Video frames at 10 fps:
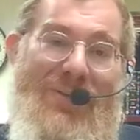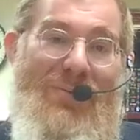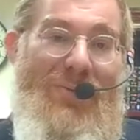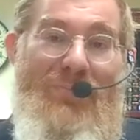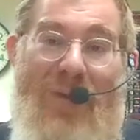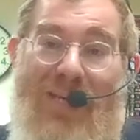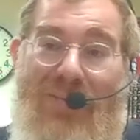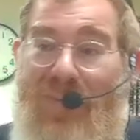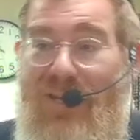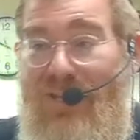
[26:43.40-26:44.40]
there were many,
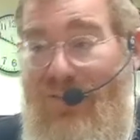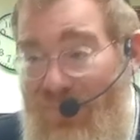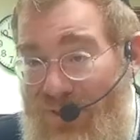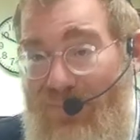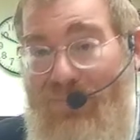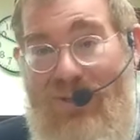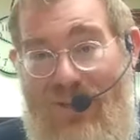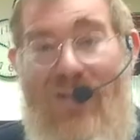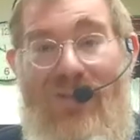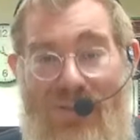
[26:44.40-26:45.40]
many Nevi'im in
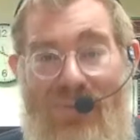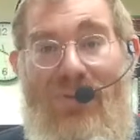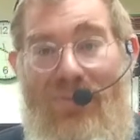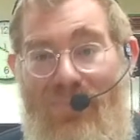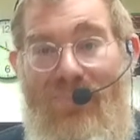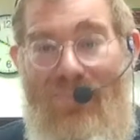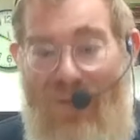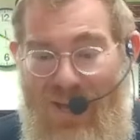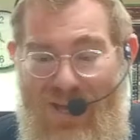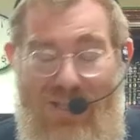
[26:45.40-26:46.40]
Klal Yisrael.
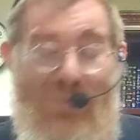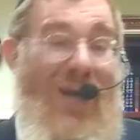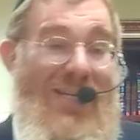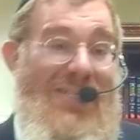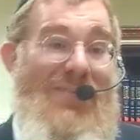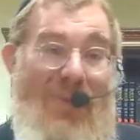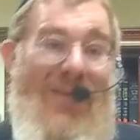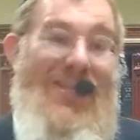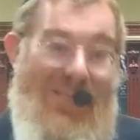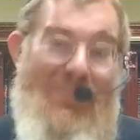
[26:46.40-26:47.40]
Twice as
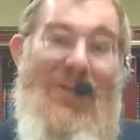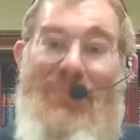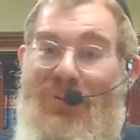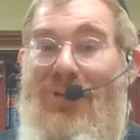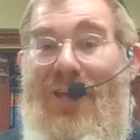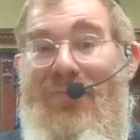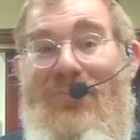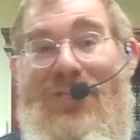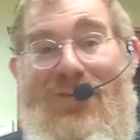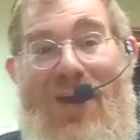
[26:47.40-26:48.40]
many as people who left
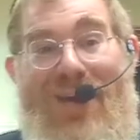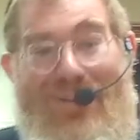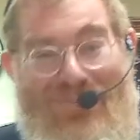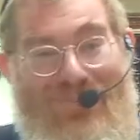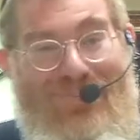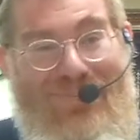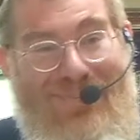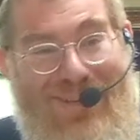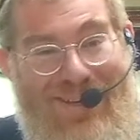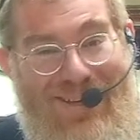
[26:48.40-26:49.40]
Mitzrayim.
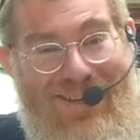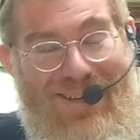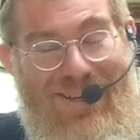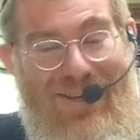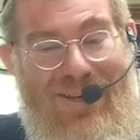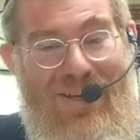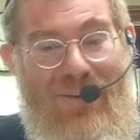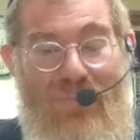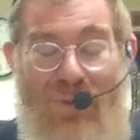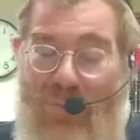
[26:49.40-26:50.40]

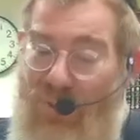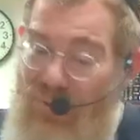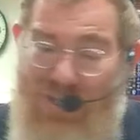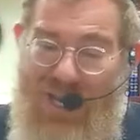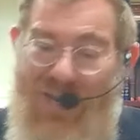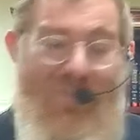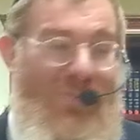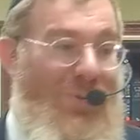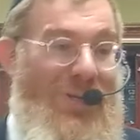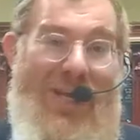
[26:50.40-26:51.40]
But we only have
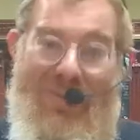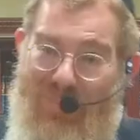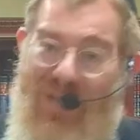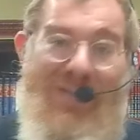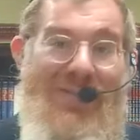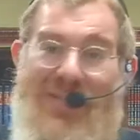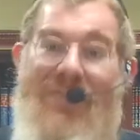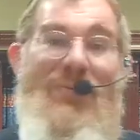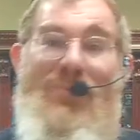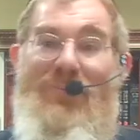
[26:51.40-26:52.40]
48 men and
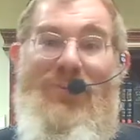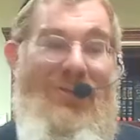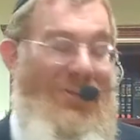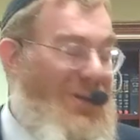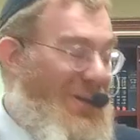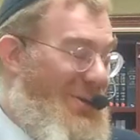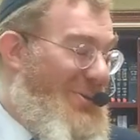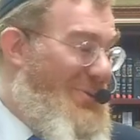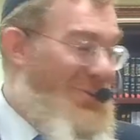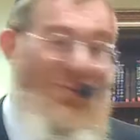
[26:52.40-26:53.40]
7 women
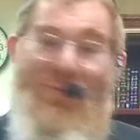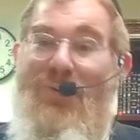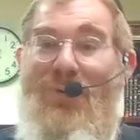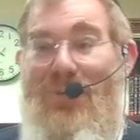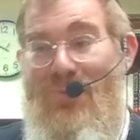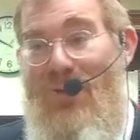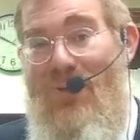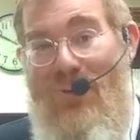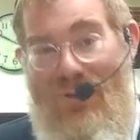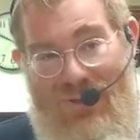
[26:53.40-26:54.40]
whose Nevuah was
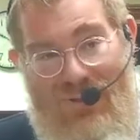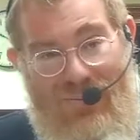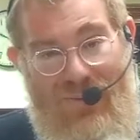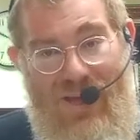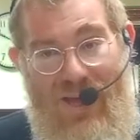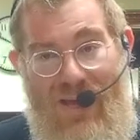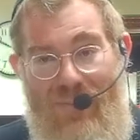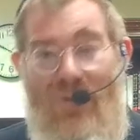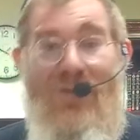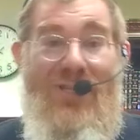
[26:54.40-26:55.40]
recorded.
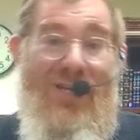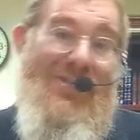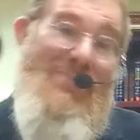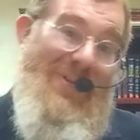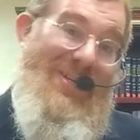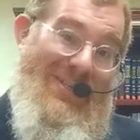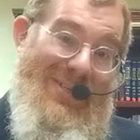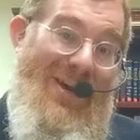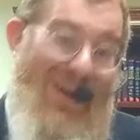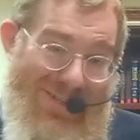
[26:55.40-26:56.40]
Because they're speaking
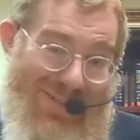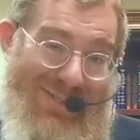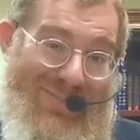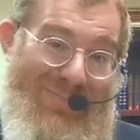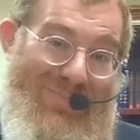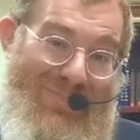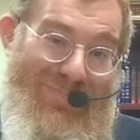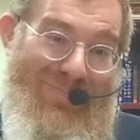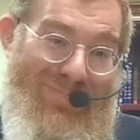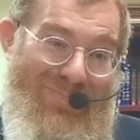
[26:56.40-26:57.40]
to us.
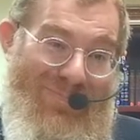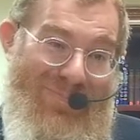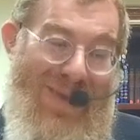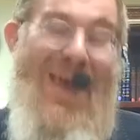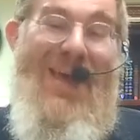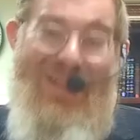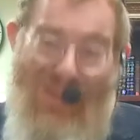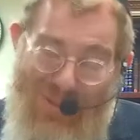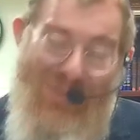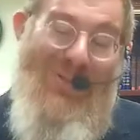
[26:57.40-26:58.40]

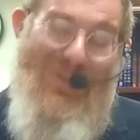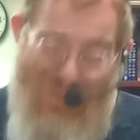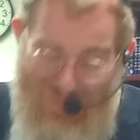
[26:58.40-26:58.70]
Those are the